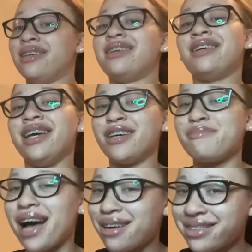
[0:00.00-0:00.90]
yeah, but
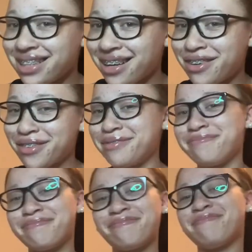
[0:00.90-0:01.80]
I'm single,
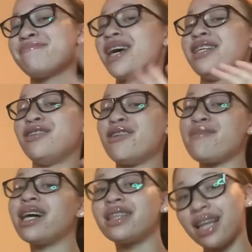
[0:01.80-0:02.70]
doing
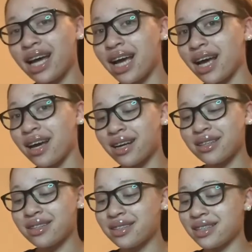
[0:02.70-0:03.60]
my thing,
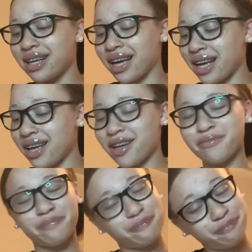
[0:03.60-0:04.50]
and
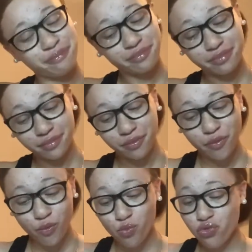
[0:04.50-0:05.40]

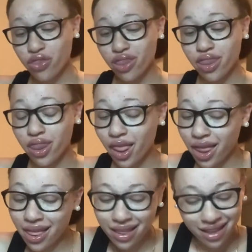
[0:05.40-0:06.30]
yeah,
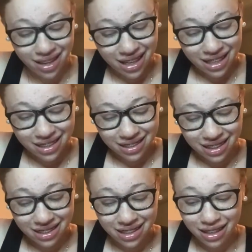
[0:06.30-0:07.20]

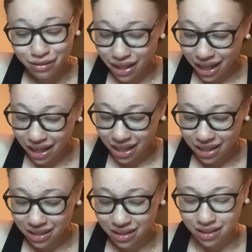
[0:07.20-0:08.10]
that's how that
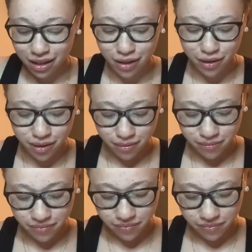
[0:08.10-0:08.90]
is. Um,